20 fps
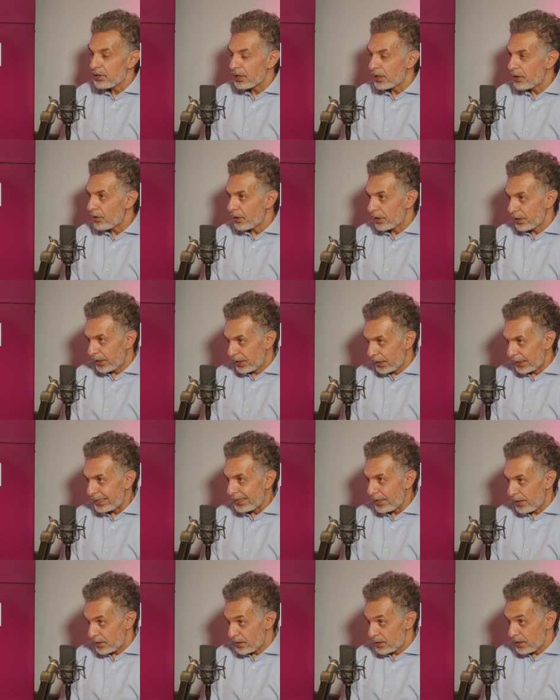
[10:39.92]
don't think you can kill
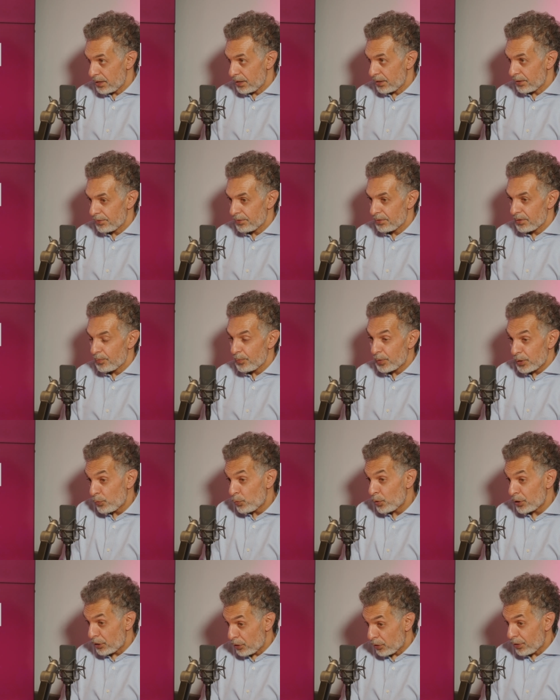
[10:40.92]
an idea,
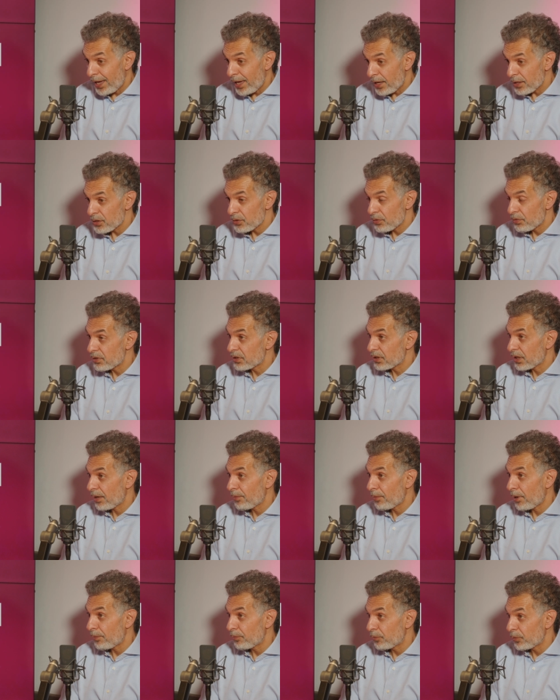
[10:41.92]
but what you can do is
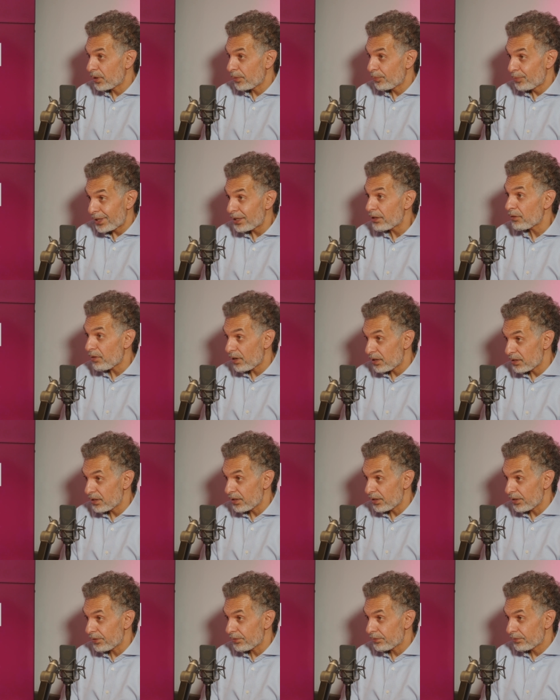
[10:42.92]
come up with a better
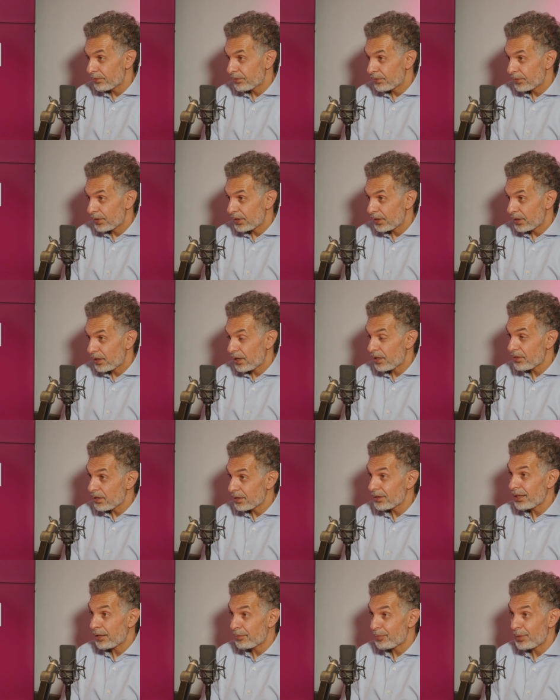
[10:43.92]
idea. And I
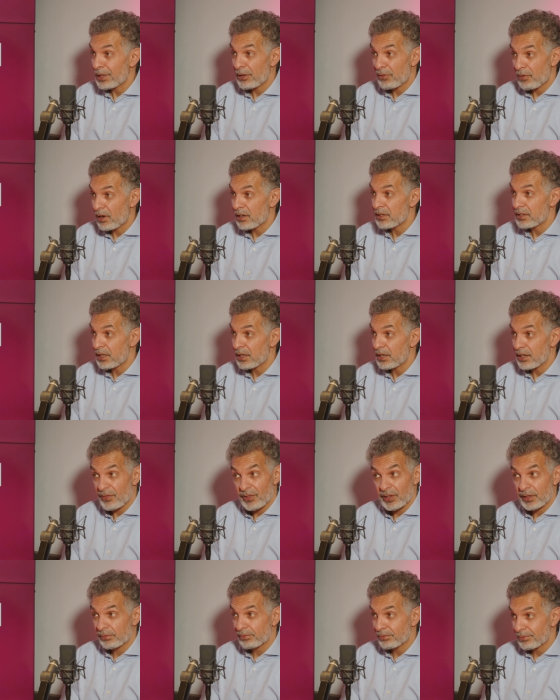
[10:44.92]
think that better idea
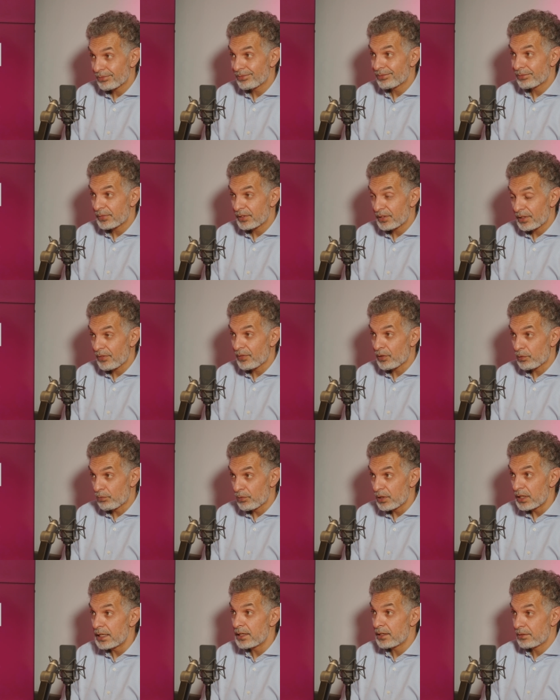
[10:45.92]
never
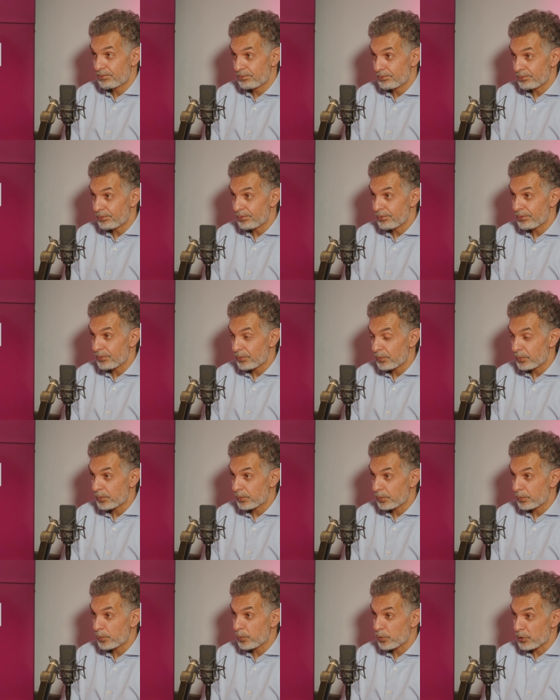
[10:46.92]
really
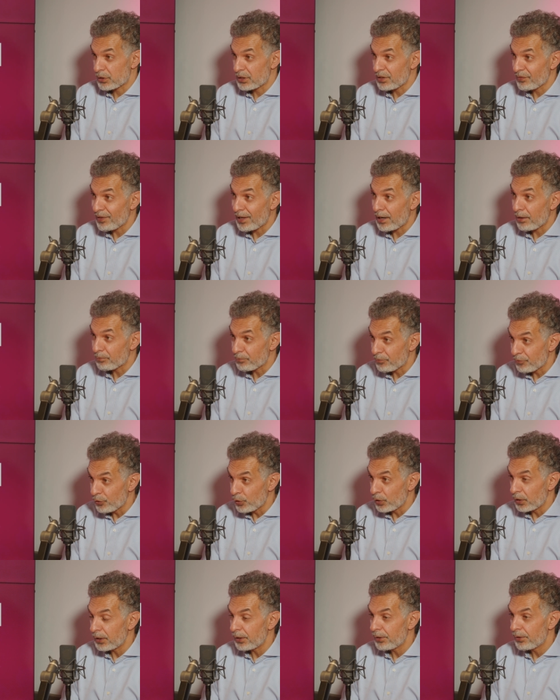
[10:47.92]
was developed
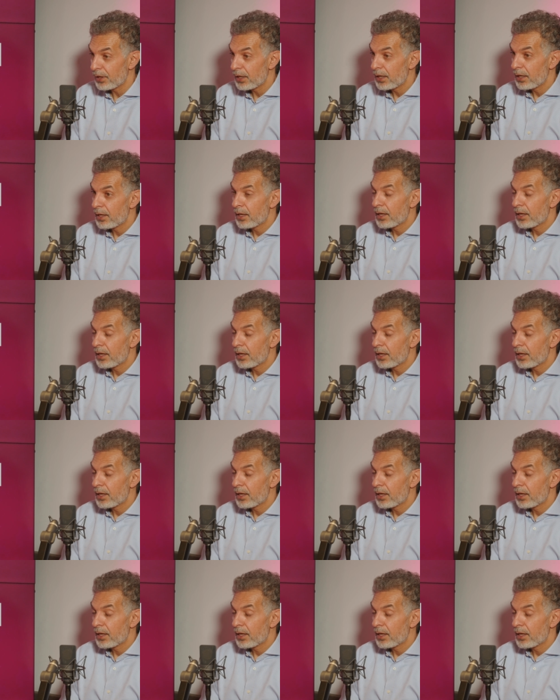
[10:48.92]
fully.